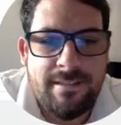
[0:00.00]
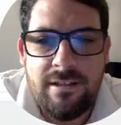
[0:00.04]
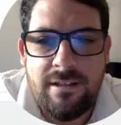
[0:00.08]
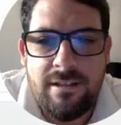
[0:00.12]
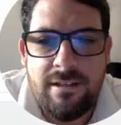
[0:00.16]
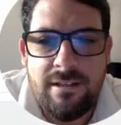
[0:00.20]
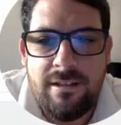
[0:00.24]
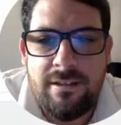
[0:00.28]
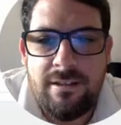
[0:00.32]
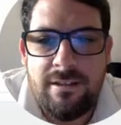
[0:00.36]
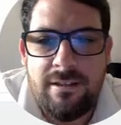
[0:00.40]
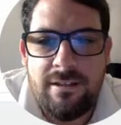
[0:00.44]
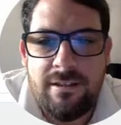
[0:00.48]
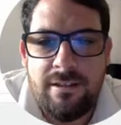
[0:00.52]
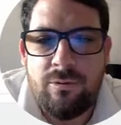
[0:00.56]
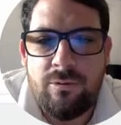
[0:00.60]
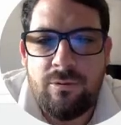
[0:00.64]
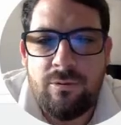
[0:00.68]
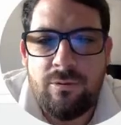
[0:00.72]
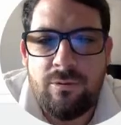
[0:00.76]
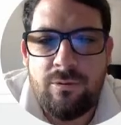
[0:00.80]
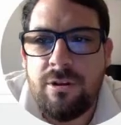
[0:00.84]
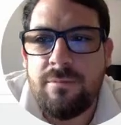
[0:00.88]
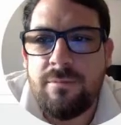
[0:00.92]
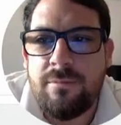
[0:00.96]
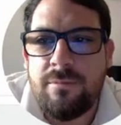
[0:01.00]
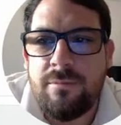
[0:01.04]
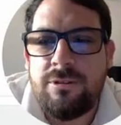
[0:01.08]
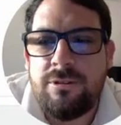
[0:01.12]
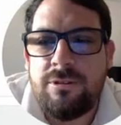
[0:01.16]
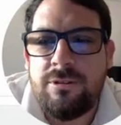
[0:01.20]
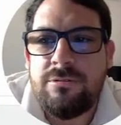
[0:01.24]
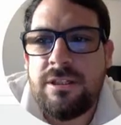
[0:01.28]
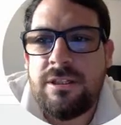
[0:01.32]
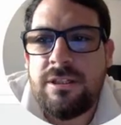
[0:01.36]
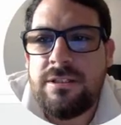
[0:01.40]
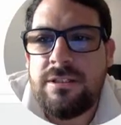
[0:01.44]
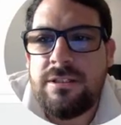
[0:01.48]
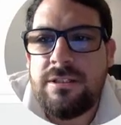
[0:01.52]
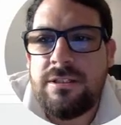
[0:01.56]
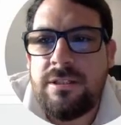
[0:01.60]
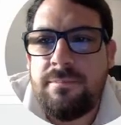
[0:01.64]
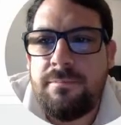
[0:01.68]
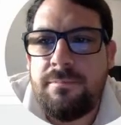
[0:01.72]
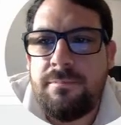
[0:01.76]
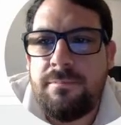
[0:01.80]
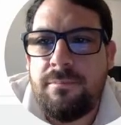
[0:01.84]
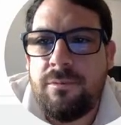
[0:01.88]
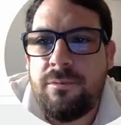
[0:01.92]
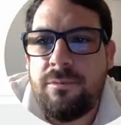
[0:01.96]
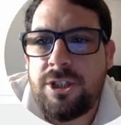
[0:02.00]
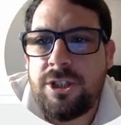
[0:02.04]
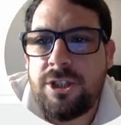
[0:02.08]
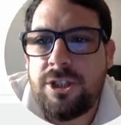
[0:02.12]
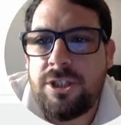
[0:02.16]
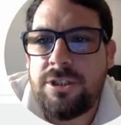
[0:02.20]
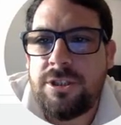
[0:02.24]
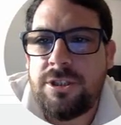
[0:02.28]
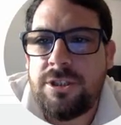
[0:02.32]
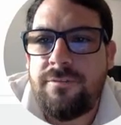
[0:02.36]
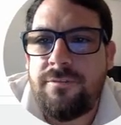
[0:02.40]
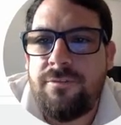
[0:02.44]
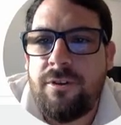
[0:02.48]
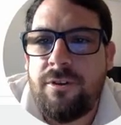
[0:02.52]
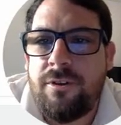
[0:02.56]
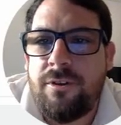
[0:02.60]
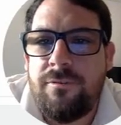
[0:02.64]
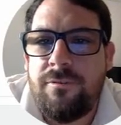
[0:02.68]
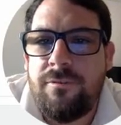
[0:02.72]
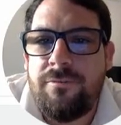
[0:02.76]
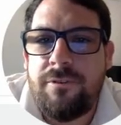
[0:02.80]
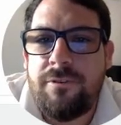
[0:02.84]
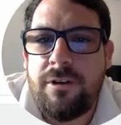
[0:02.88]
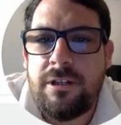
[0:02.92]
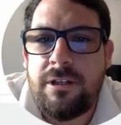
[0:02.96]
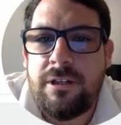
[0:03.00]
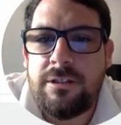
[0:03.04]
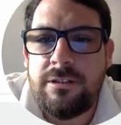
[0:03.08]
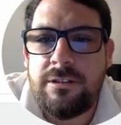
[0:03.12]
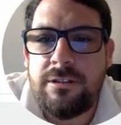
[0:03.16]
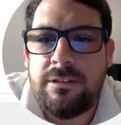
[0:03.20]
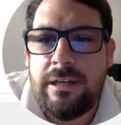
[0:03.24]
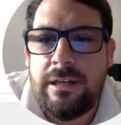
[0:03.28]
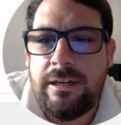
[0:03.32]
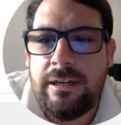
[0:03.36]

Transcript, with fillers: Hello, welcome to today's tip. We're going to change the default font.